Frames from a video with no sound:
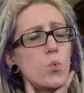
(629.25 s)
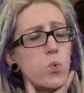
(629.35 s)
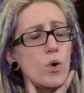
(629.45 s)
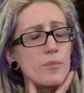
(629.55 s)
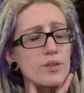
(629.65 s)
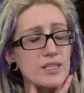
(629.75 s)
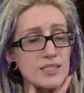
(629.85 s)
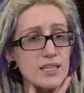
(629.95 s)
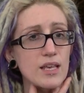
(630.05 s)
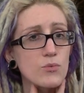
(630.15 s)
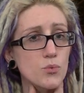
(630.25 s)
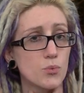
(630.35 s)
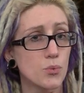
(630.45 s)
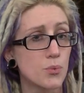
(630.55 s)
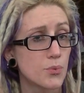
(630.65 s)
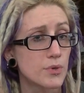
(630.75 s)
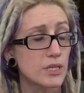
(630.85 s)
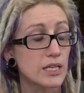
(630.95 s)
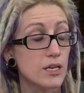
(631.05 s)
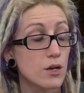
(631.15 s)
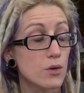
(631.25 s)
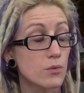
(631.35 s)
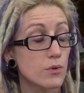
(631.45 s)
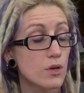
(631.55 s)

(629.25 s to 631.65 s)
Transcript: one place they really go.